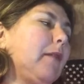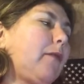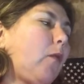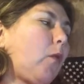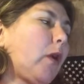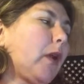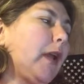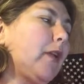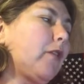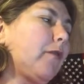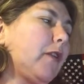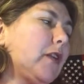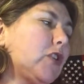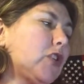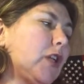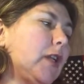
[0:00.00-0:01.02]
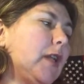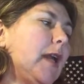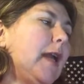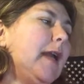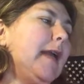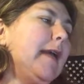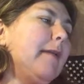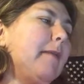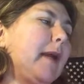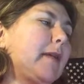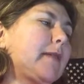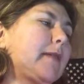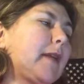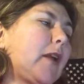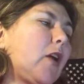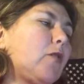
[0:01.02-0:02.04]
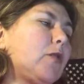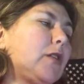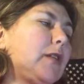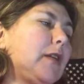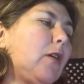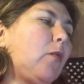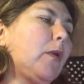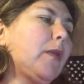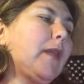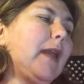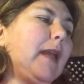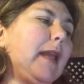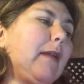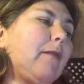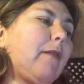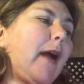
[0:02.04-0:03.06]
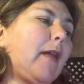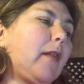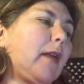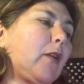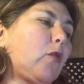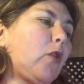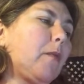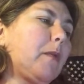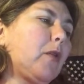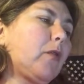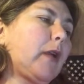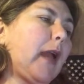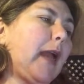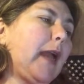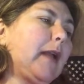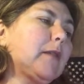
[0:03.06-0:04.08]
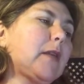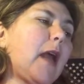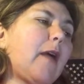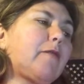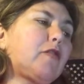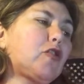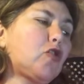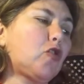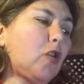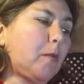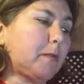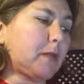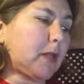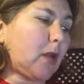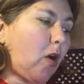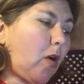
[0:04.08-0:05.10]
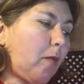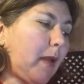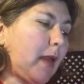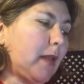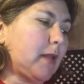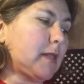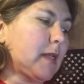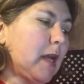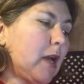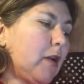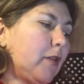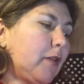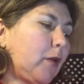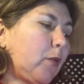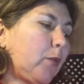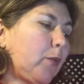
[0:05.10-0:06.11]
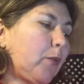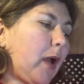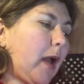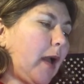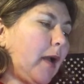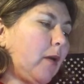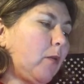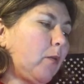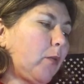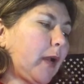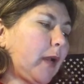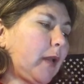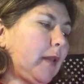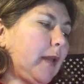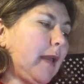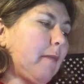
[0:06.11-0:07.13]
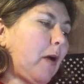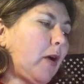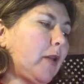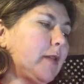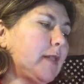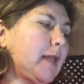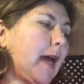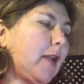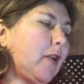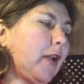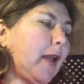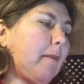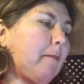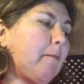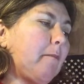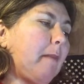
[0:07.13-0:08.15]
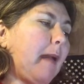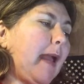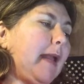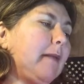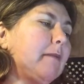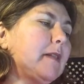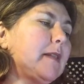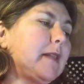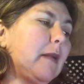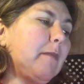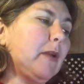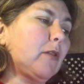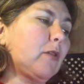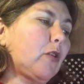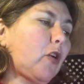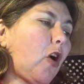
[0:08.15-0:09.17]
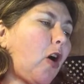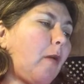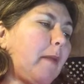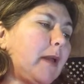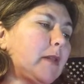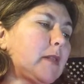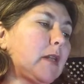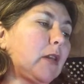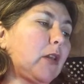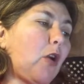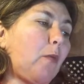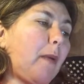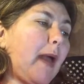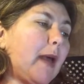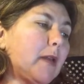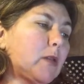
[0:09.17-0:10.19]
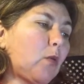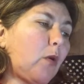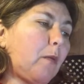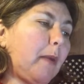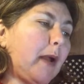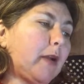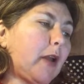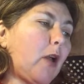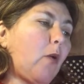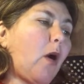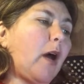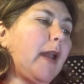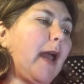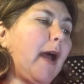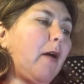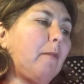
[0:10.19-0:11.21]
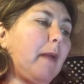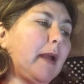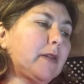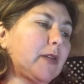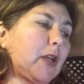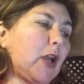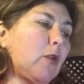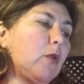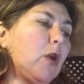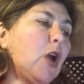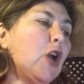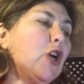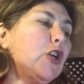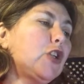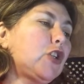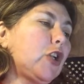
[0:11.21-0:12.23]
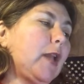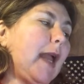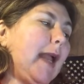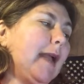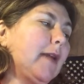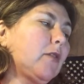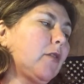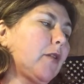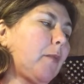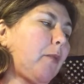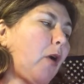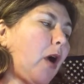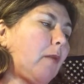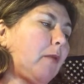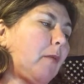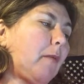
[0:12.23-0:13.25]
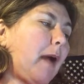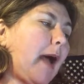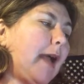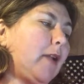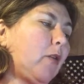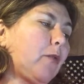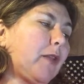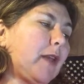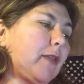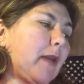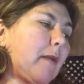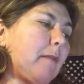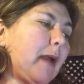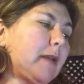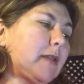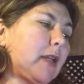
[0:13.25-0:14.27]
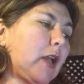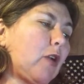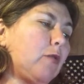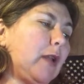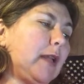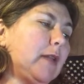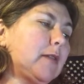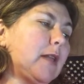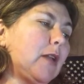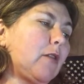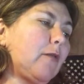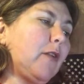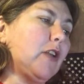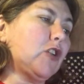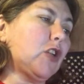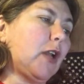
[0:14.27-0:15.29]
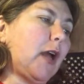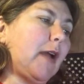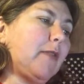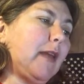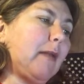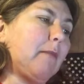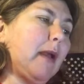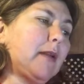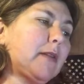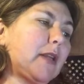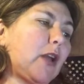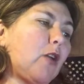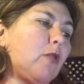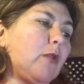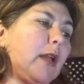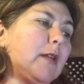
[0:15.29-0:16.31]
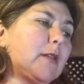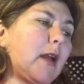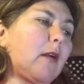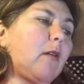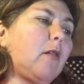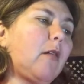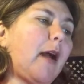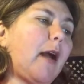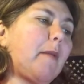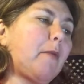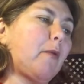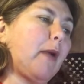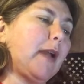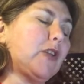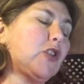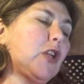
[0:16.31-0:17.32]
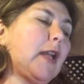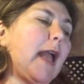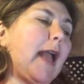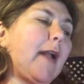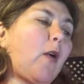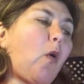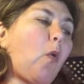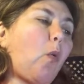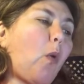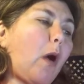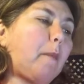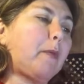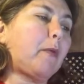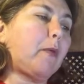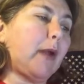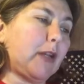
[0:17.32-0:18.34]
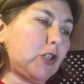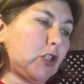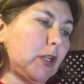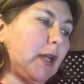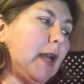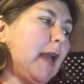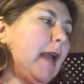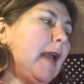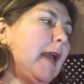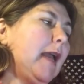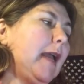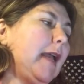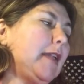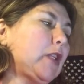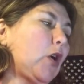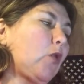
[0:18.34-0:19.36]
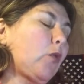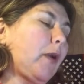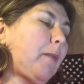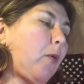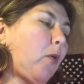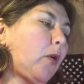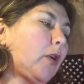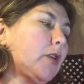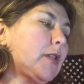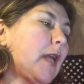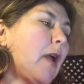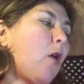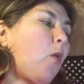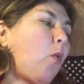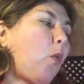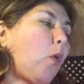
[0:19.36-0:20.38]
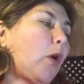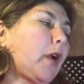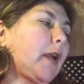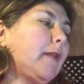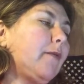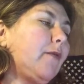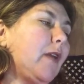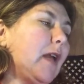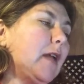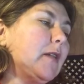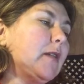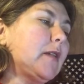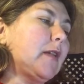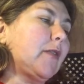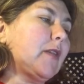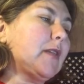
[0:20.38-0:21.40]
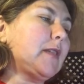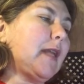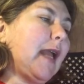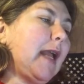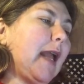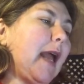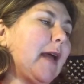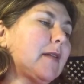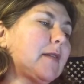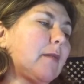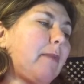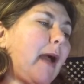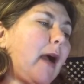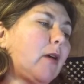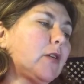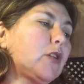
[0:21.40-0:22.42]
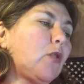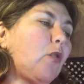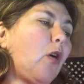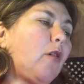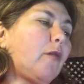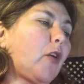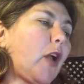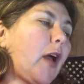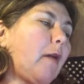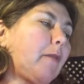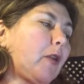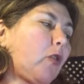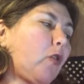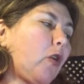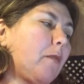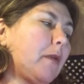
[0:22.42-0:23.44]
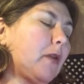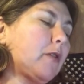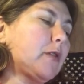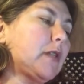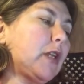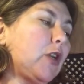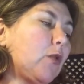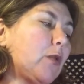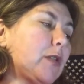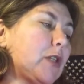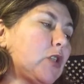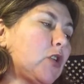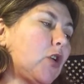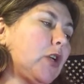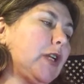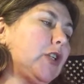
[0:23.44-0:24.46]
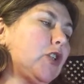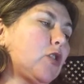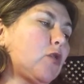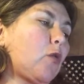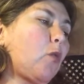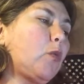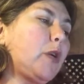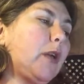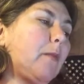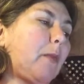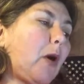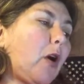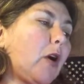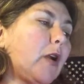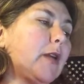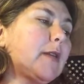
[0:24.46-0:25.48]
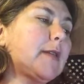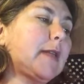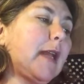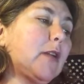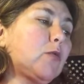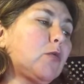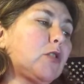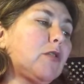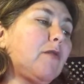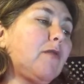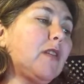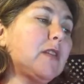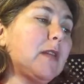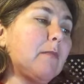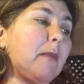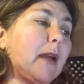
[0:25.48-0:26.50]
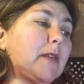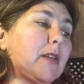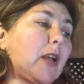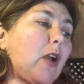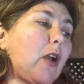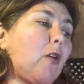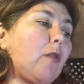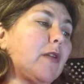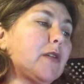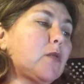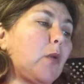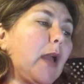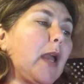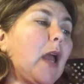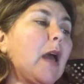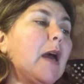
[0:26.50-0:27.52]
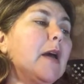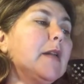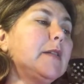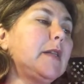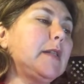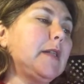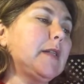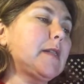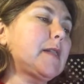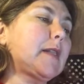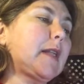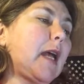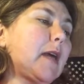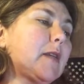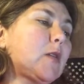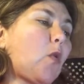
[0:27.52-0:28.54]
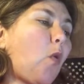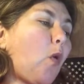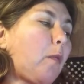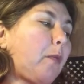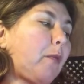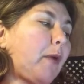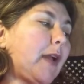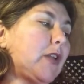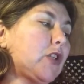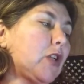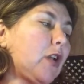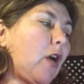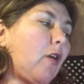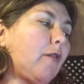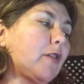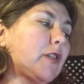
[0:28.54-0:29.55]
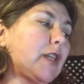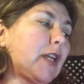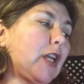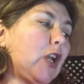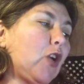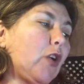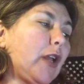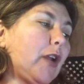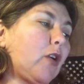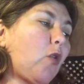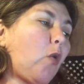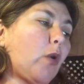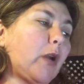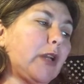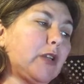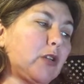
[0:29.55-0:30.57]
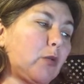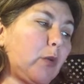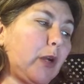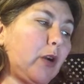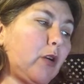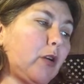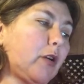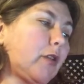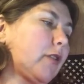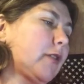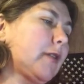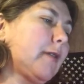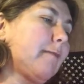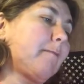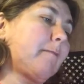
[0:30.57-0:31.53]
any foreign intervention in Mexico to deal with any violent criminal gangs after Trump's comments. The Reclaim on Saturday made similar comments to Lopez Obrador on how Mexico should handle the problem. I don't think that Mexico needs intervention. I think Mexico needs a collaboration and cooperation, he told reporters. We're convinced that the state has the power to overcome the criminals. The U.S. Attorney General William Barr is scheduled to visit Mexico this week to discuss cooperation over security, according to reporters.